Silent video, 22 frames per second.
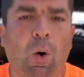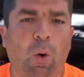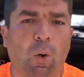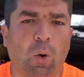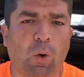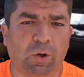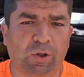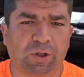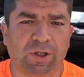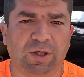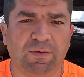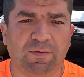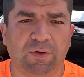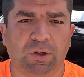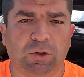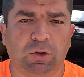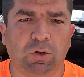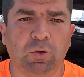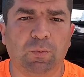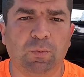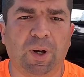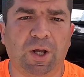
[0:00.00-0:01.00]
or giving
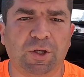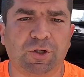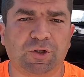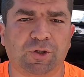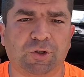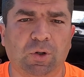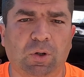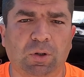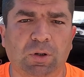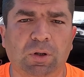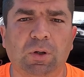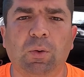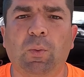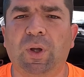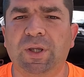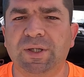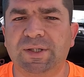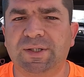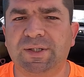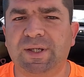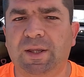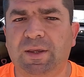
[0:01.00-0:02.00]
too much throttle
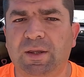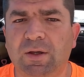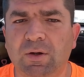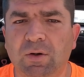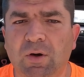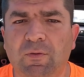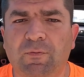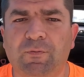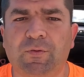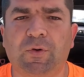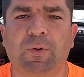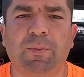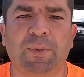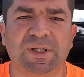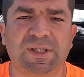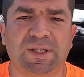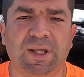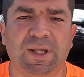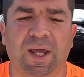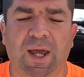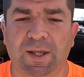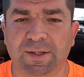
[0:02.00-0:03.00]
when setting off from a
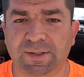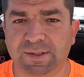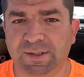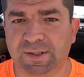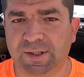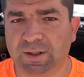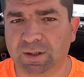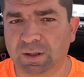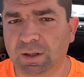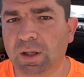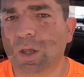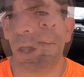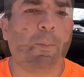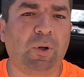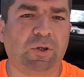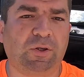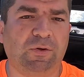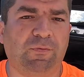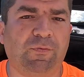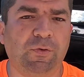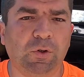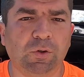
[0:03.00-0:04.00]
standstill.
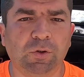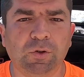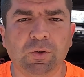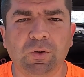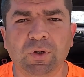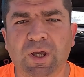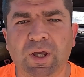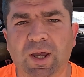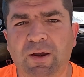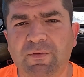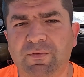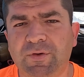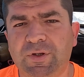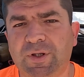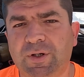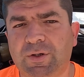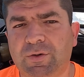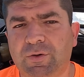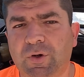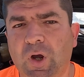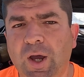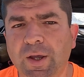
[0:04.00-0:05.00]
But if you're doing
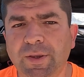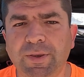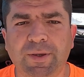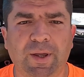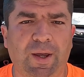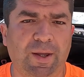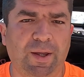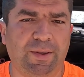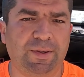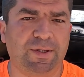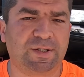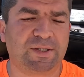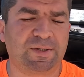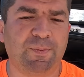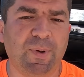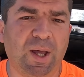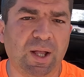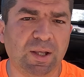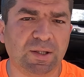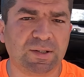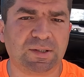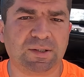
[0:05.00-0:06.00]
everything right and the
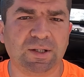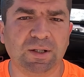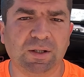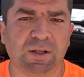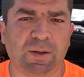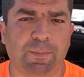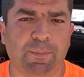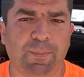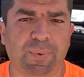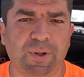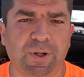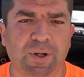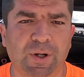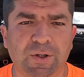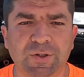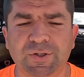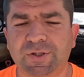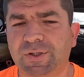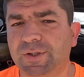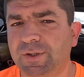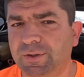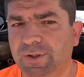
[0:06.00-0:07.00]
smell still
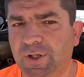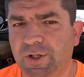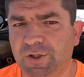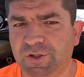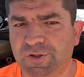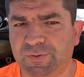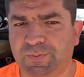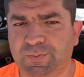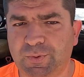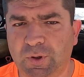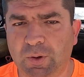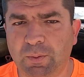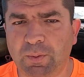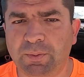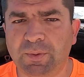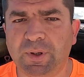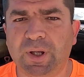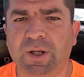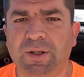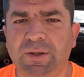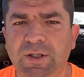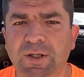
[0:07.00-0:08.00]
appears, there's
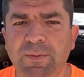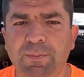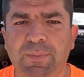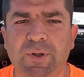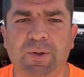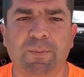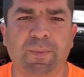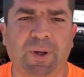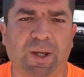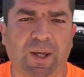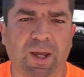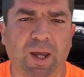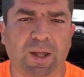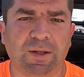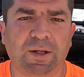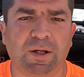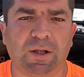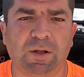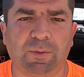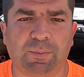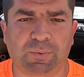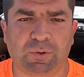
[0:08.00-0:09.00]
probably a deeper
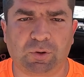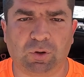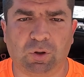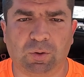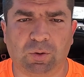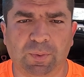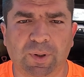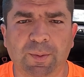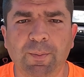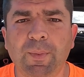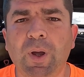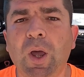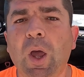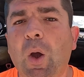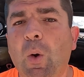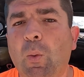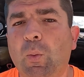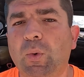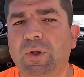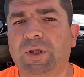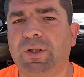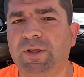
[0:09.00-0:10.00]
mechanical problem,
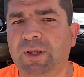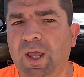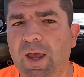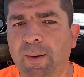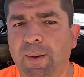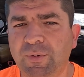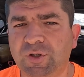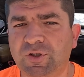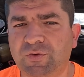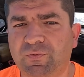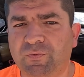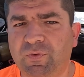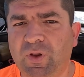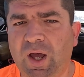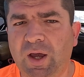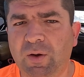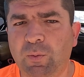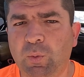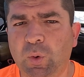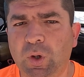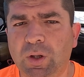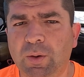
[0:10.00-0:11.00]
with the damaged
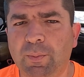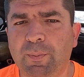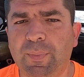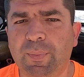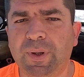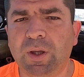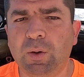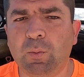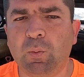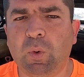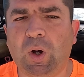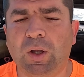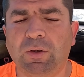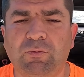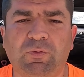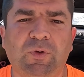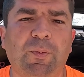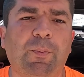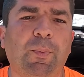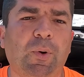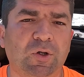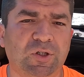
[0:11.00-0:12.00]
flywheel being one
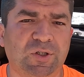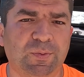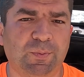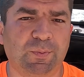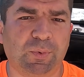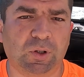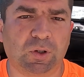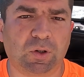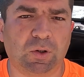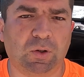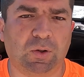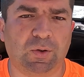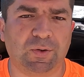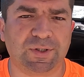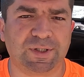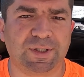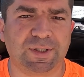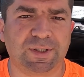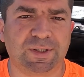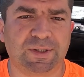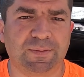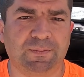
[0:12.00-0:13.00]
of the possible
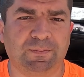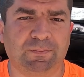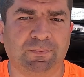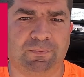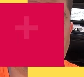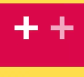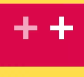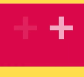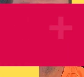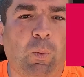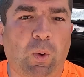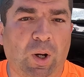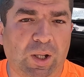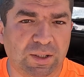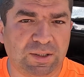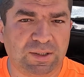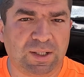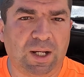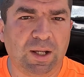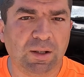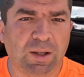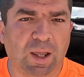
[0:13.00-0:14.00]
causes. While
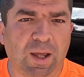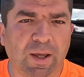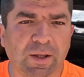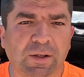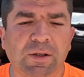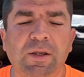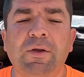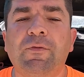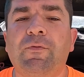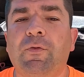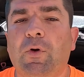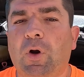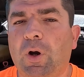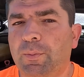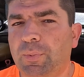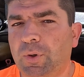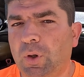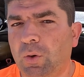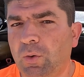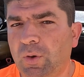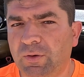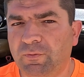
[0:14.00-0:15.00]
it's unlikely for a
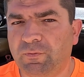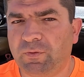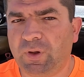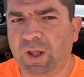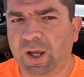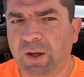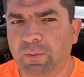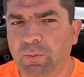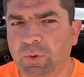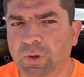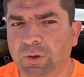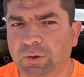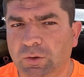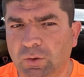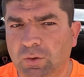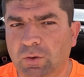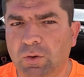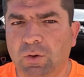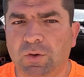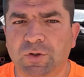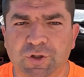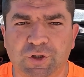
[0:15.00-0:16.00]
broken flywheel to
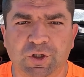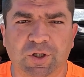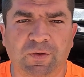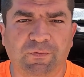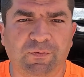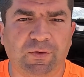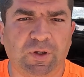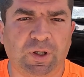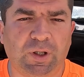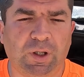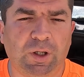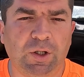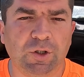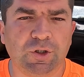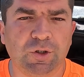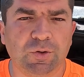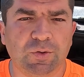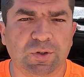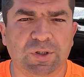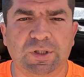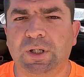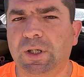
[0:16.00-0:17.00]
cause shifting
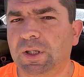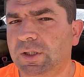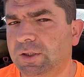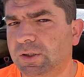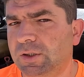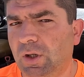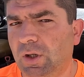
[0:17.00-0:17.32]
issues, it's